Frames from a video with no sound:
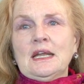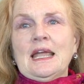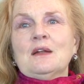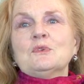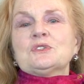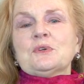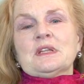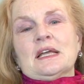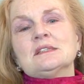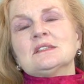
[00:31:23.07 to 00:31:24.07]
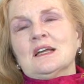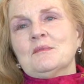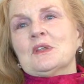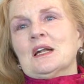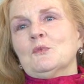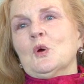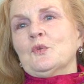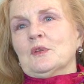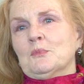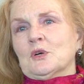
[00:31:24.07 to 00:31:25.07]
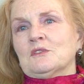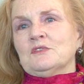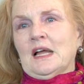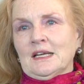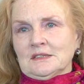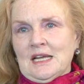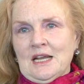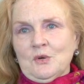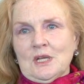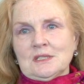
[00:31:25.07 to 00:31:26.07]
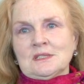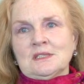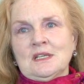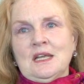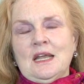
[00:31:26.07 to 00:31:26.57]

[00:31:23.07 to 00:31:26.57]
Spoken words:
And it was during that time that I wrote the book Flying Tigress.